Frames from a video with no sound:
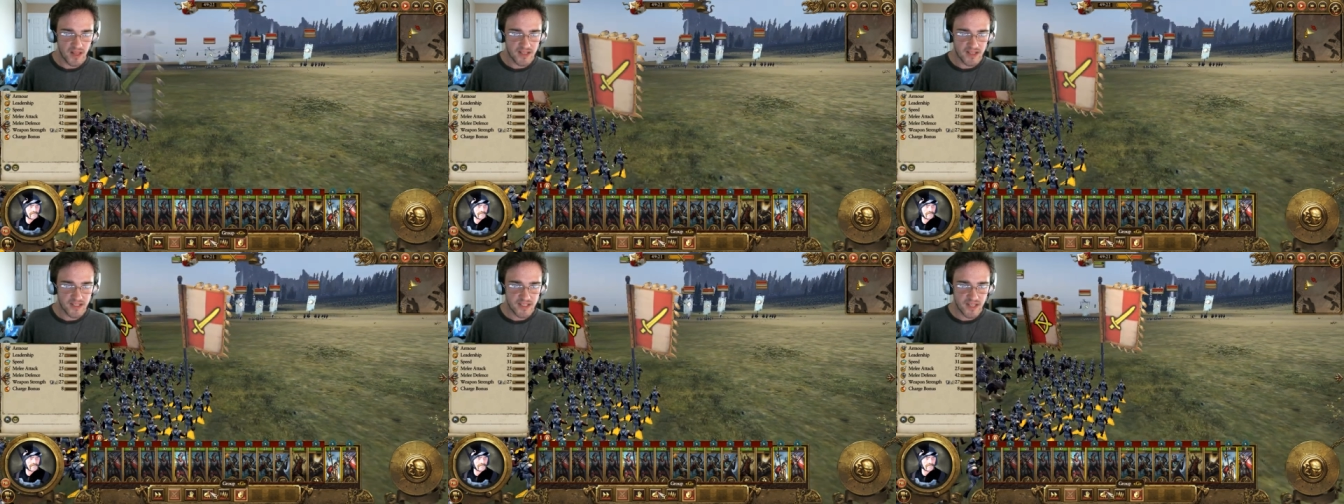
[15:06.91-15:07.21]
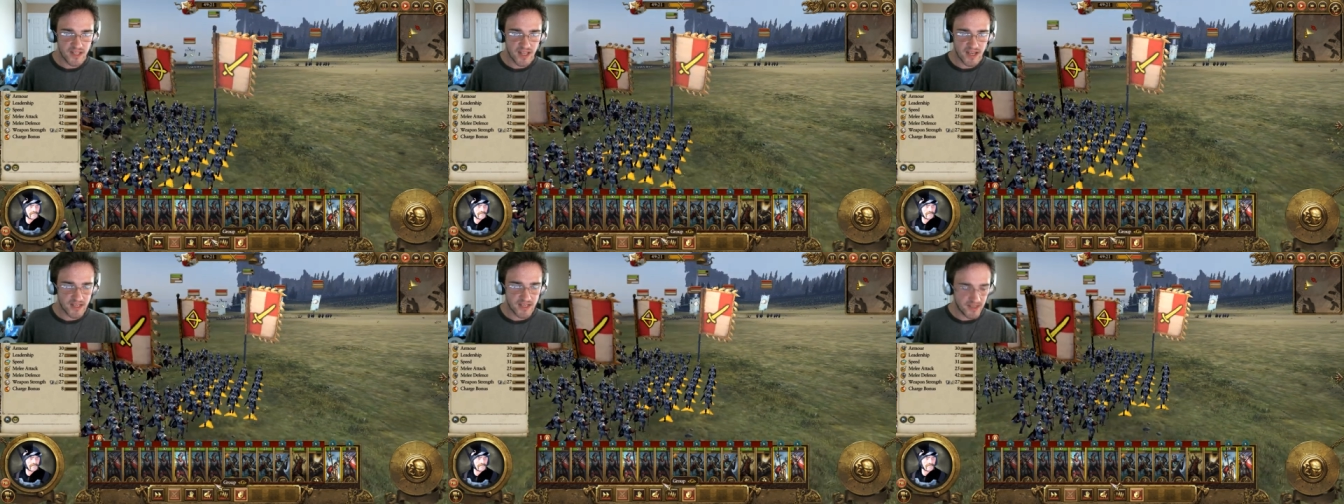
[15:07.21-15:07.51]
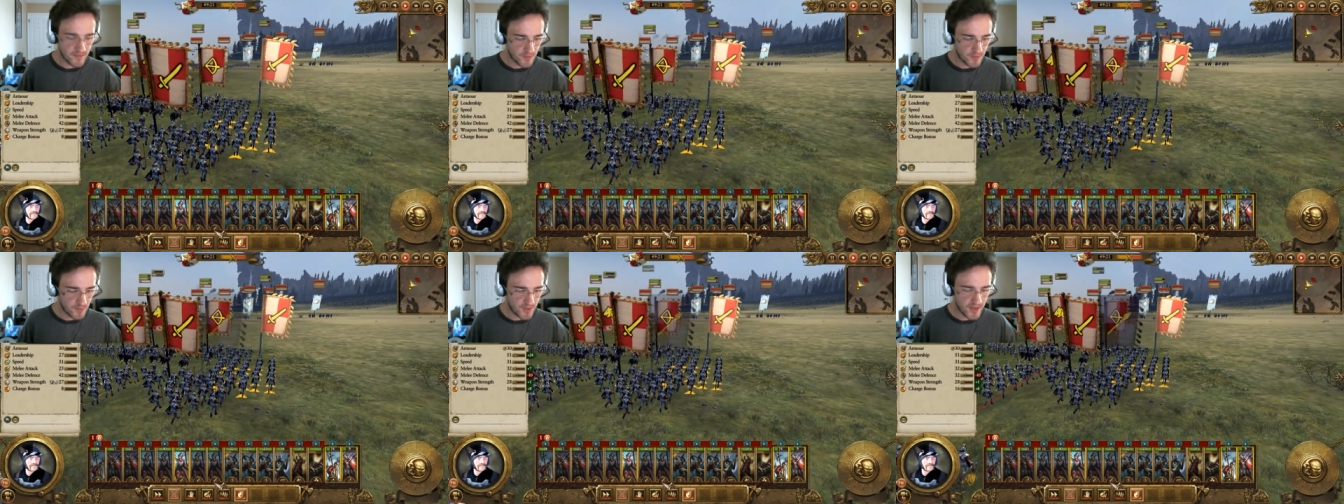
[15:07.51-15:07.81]
Let's
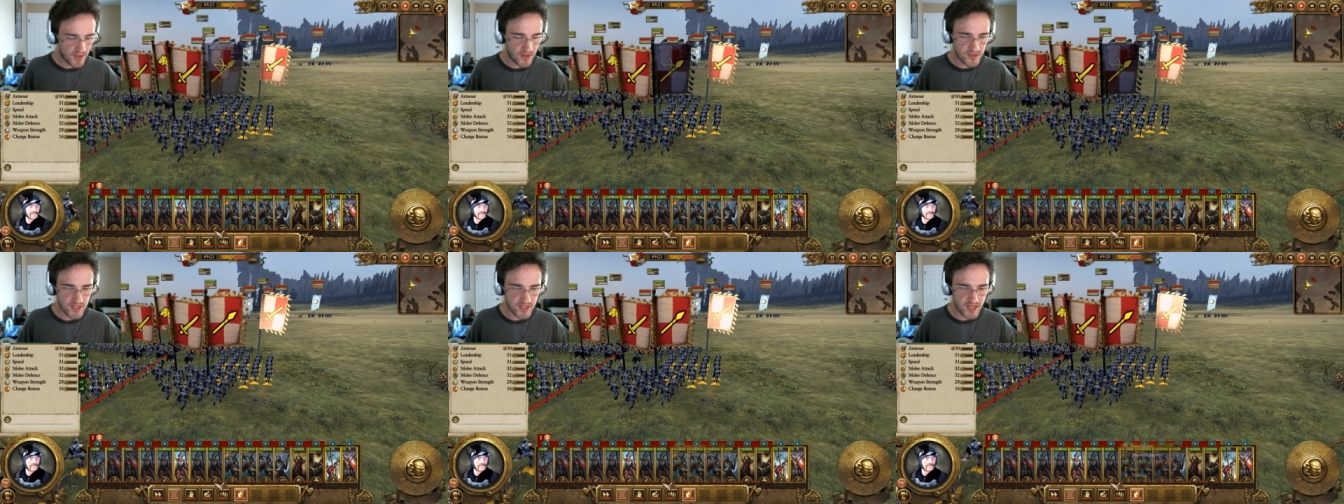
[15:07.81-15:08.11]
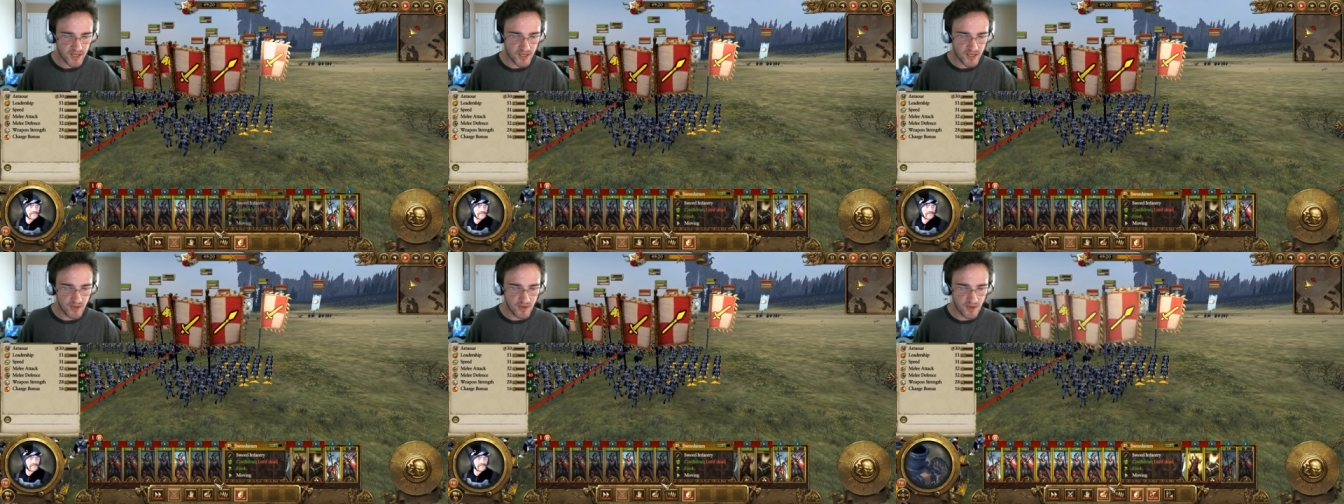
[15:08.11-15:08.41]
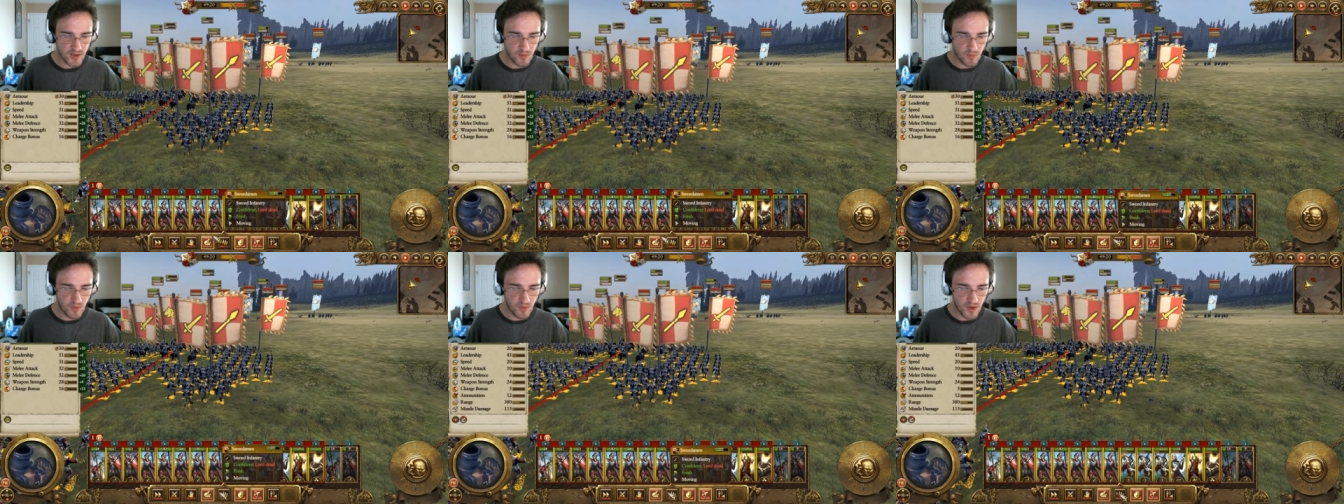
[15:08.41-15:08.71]
select everyone else in
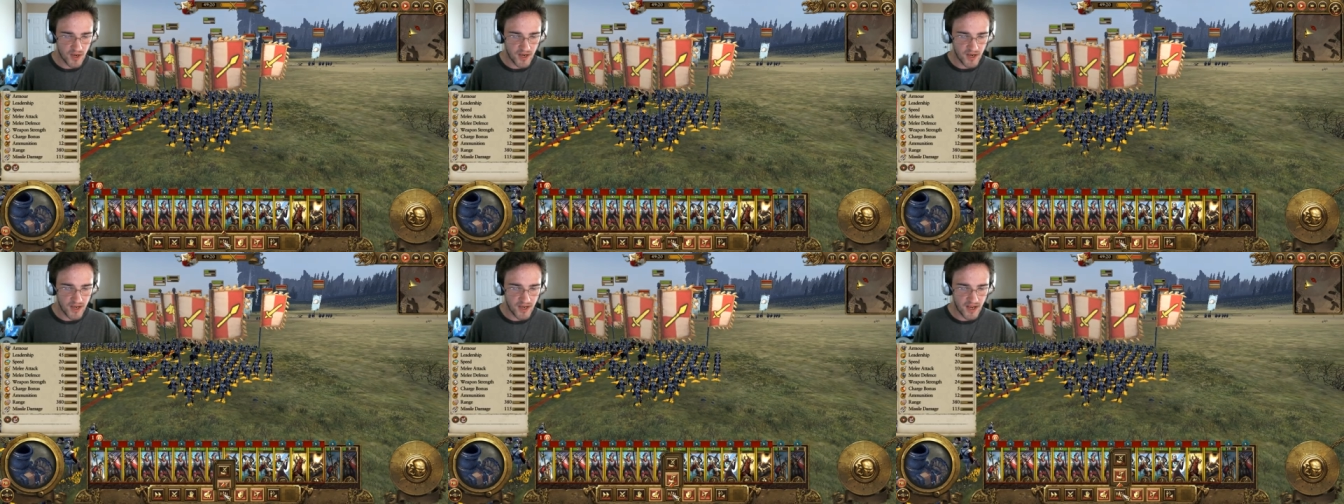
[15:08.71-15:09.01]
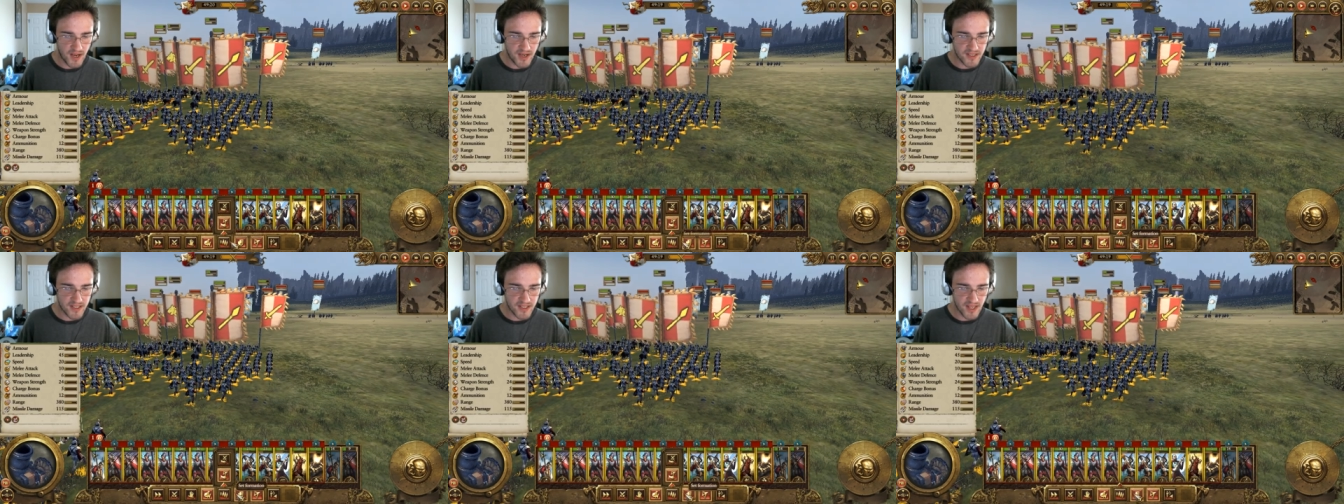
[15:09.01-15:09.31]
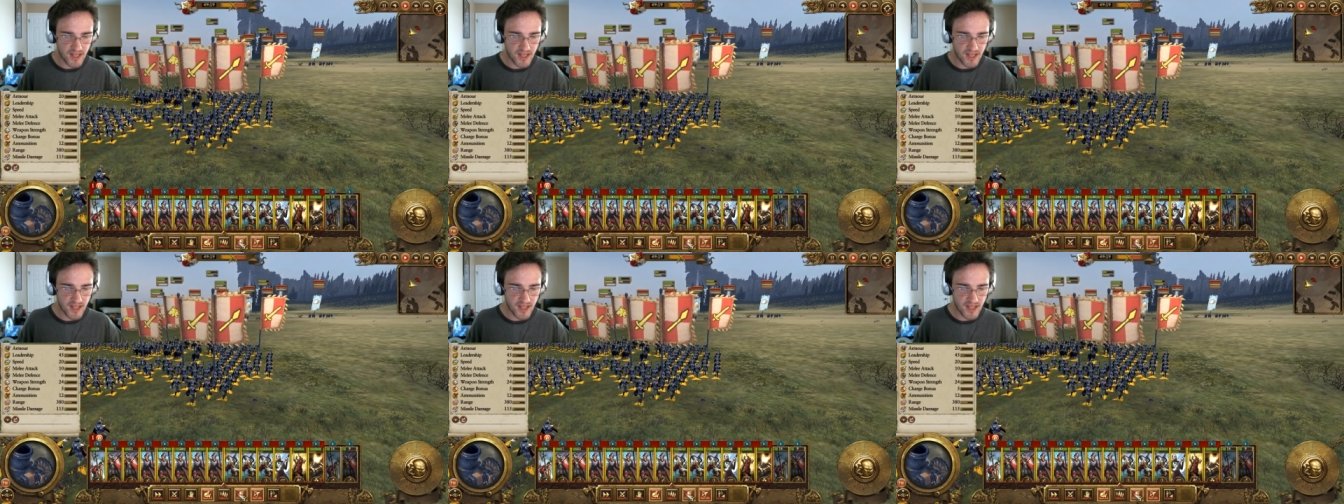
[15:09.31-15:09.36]
Unit one and